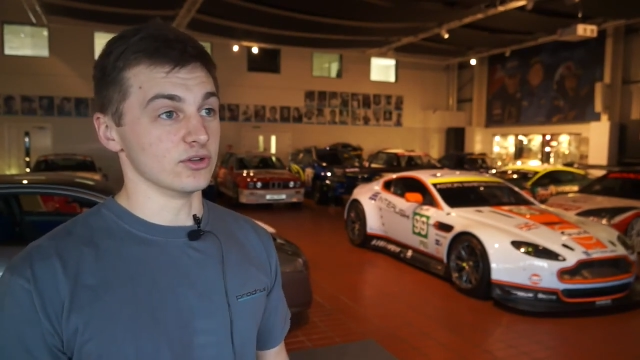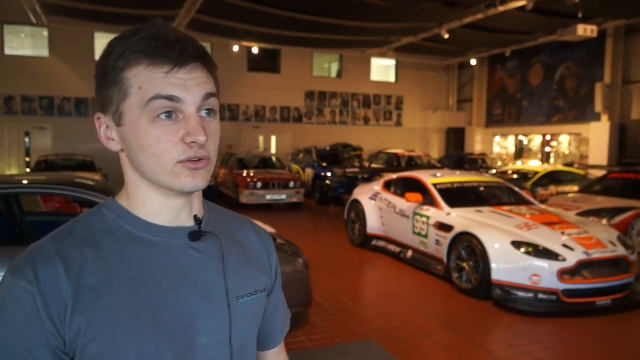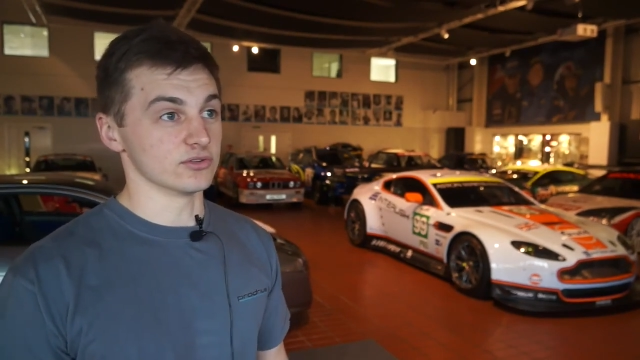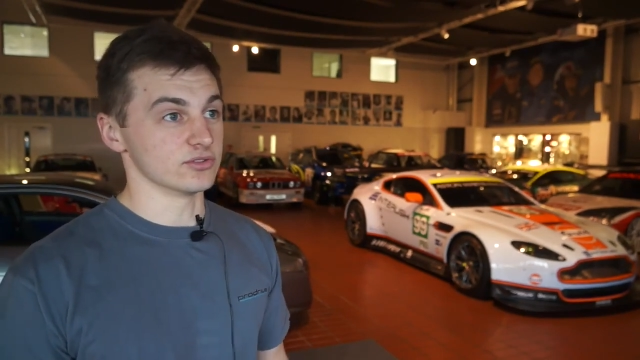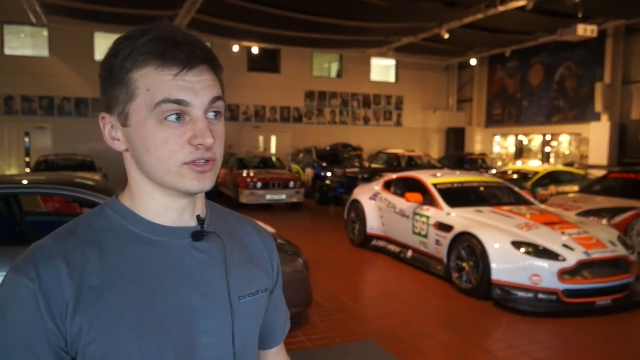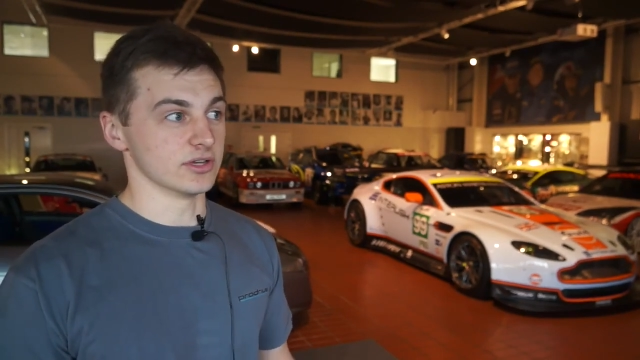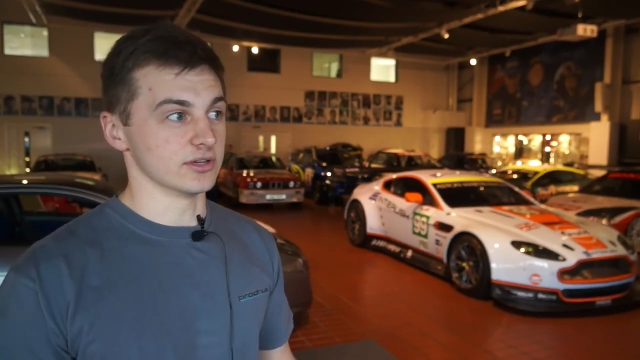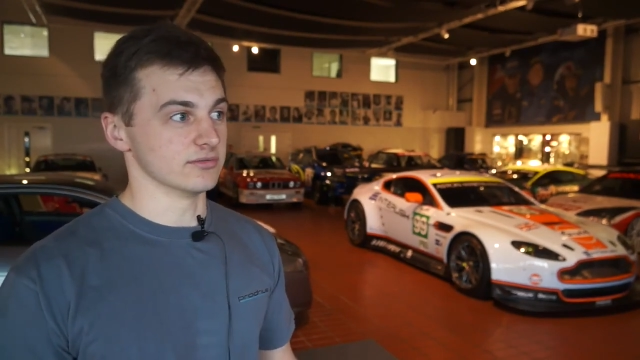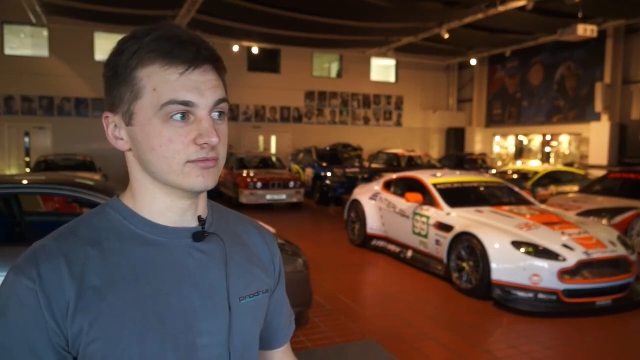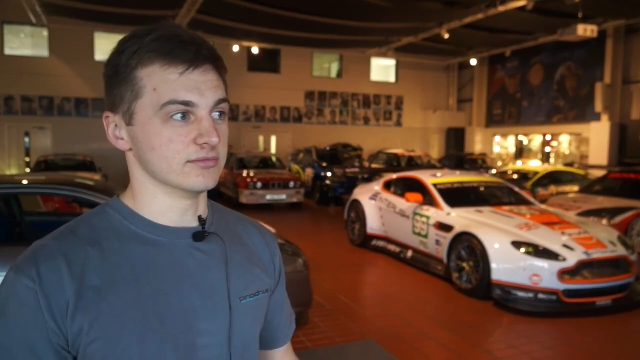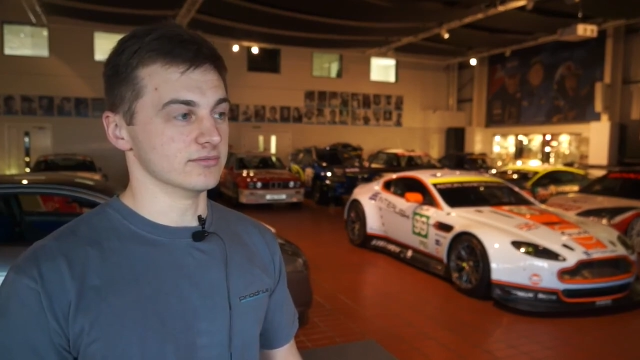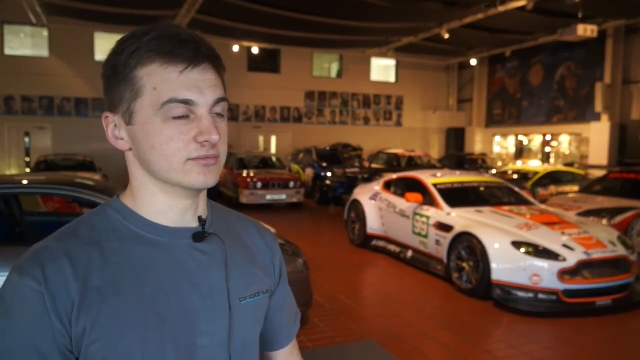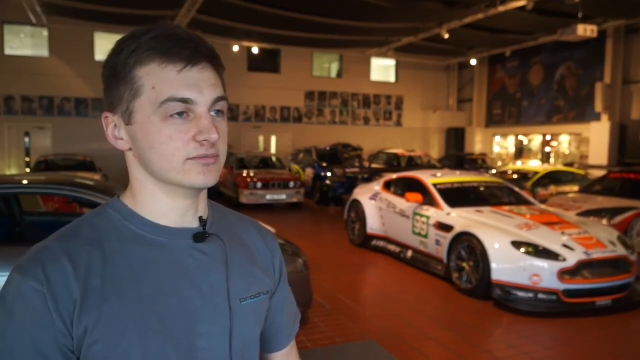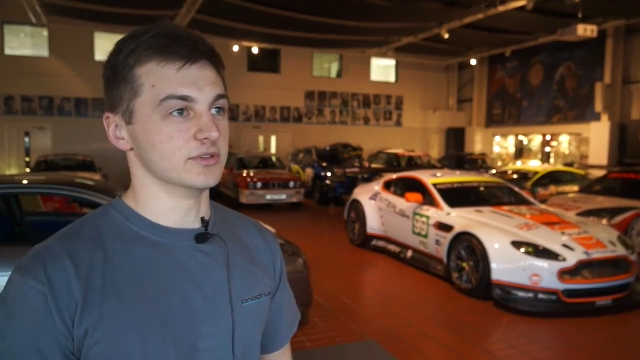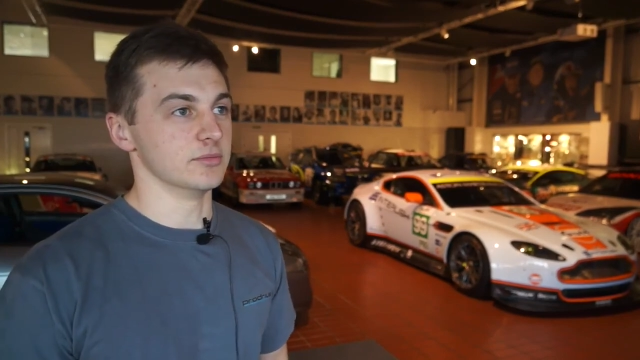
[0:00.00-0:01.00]
youngster,
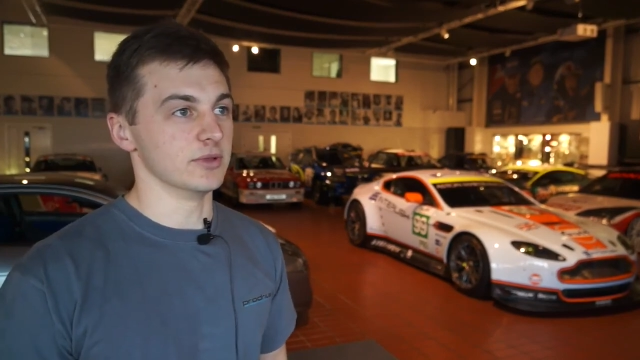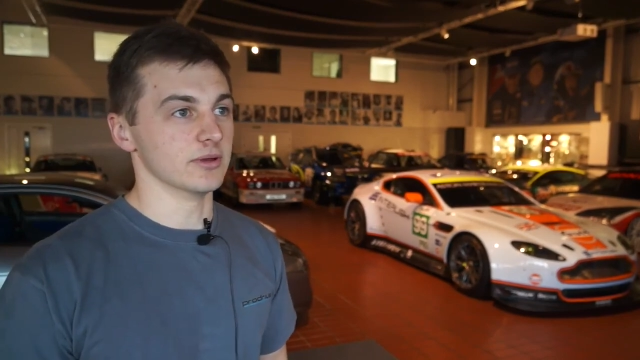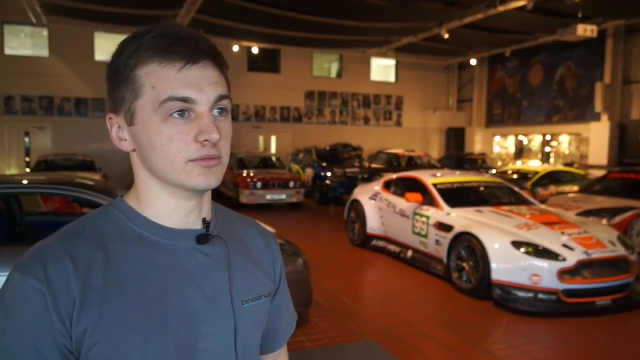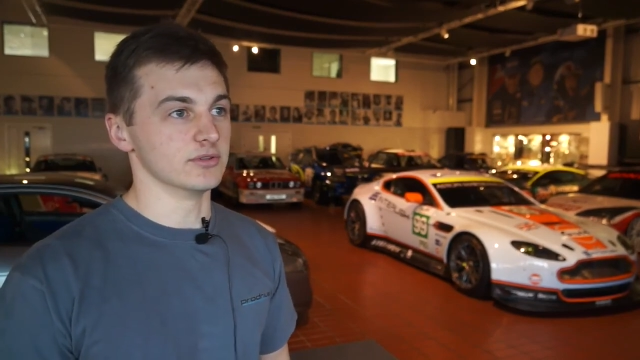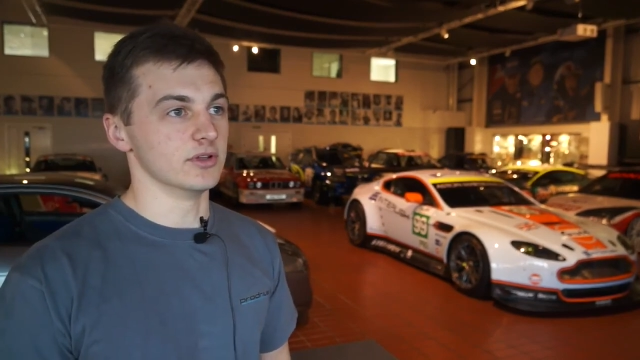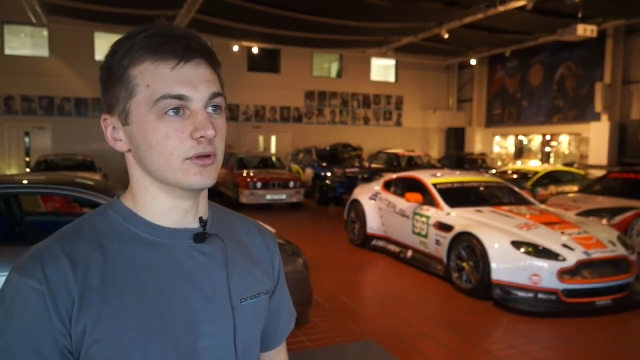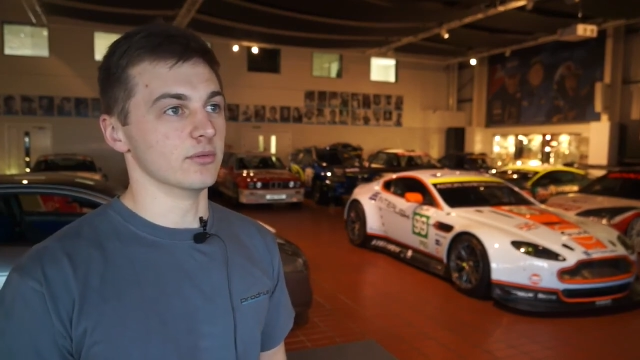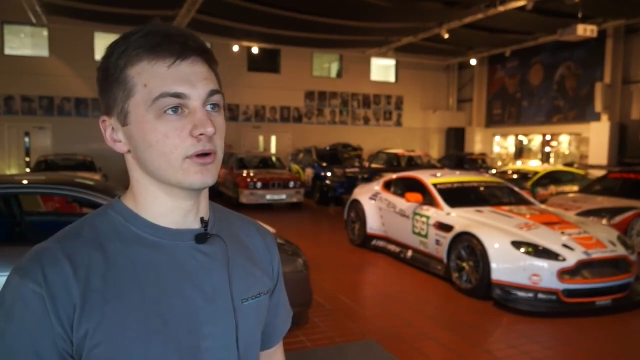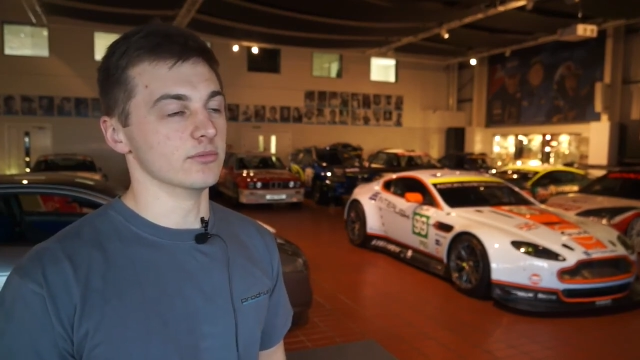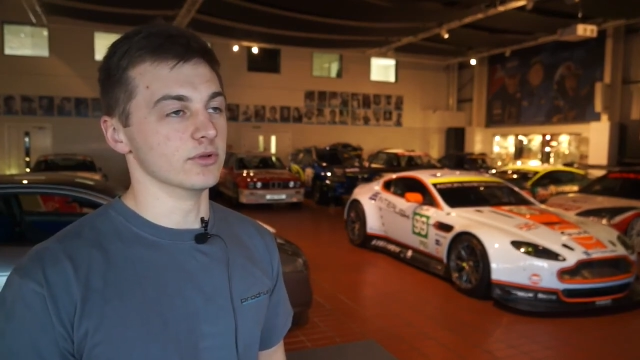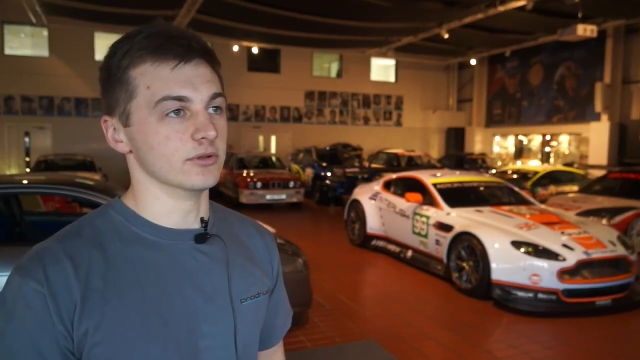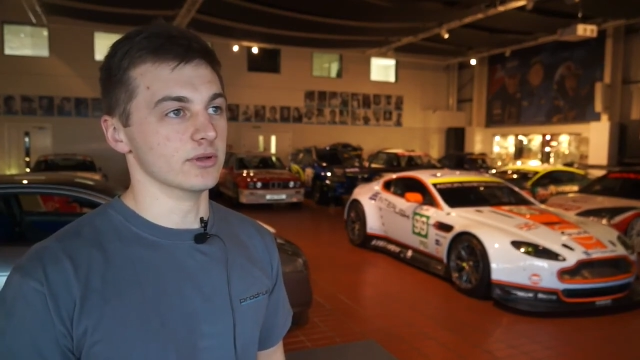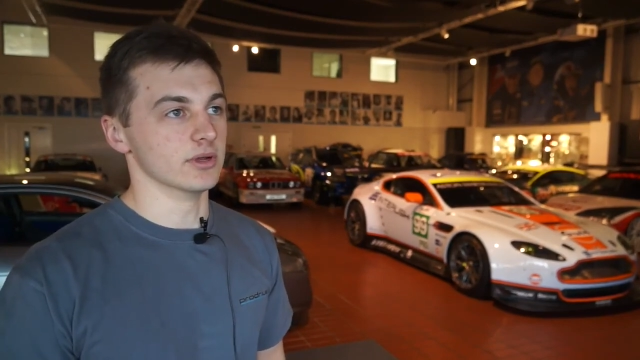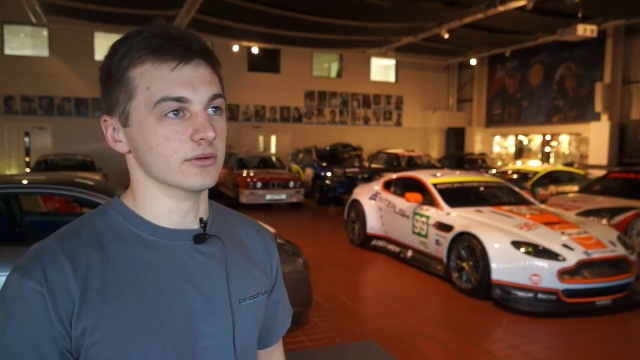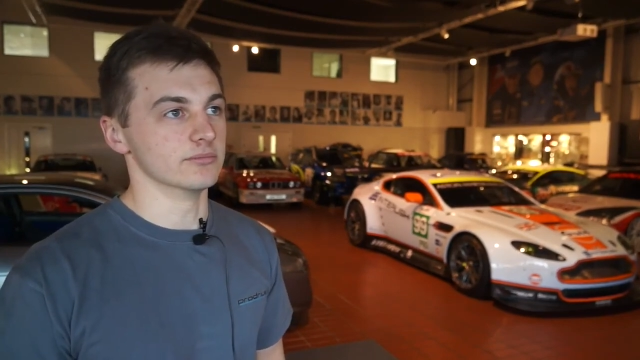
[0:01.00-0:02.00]
to be able to do what I'm
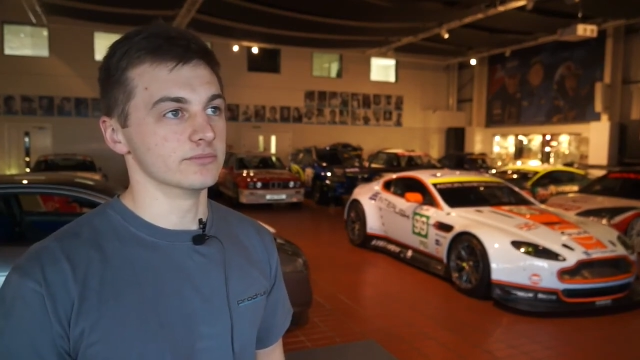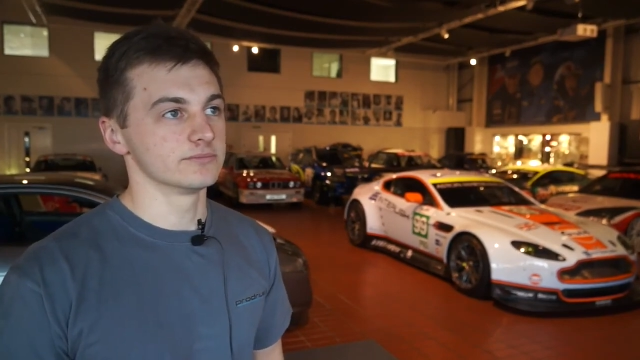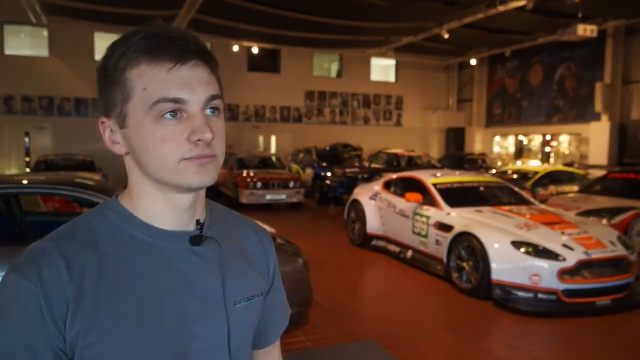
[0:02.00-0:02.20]
doing now.